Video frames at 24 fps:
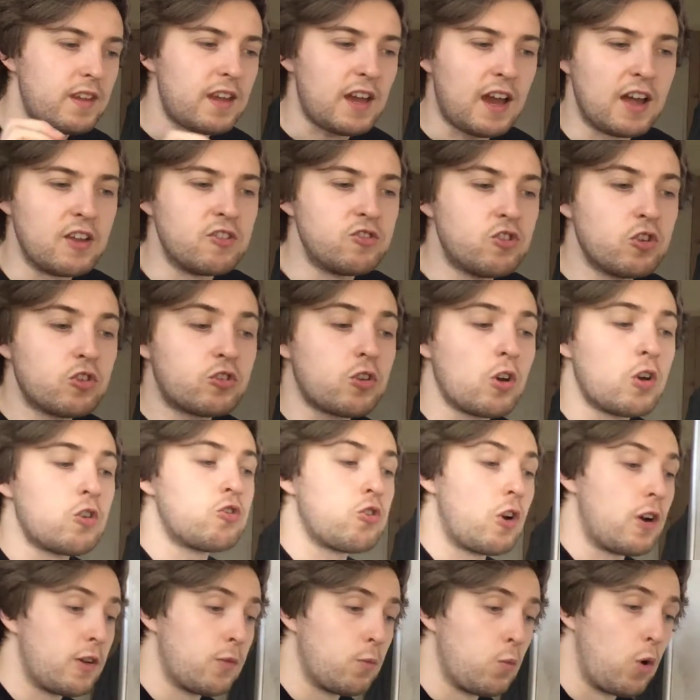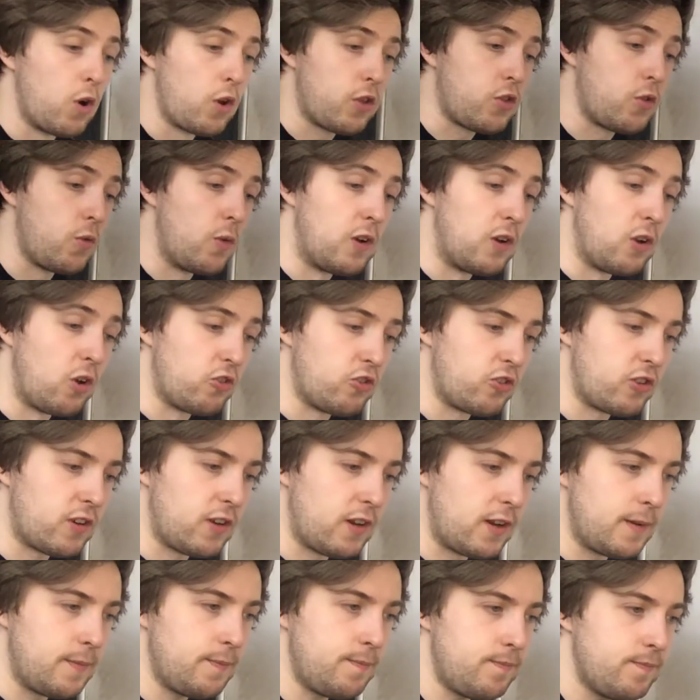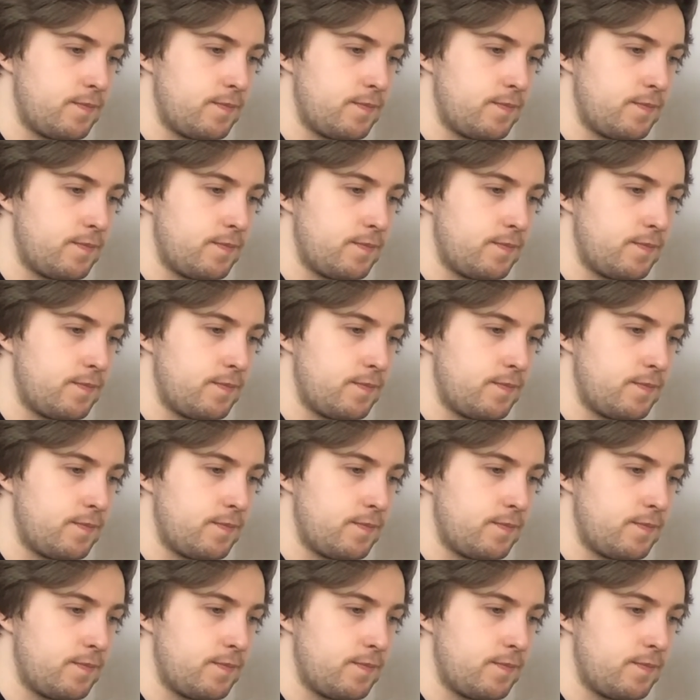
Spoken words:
and just go try and work through it logically.